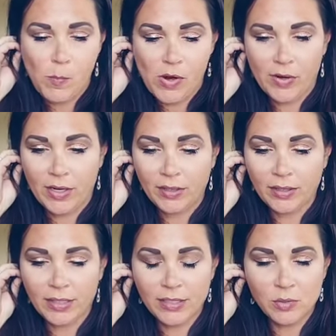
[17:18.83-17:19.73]
And I
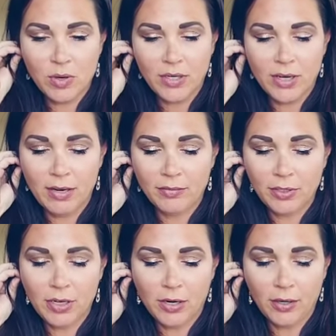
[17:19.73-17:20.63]
think that's why you have
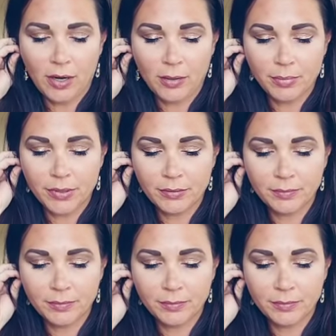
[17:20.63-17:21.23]
your guard up.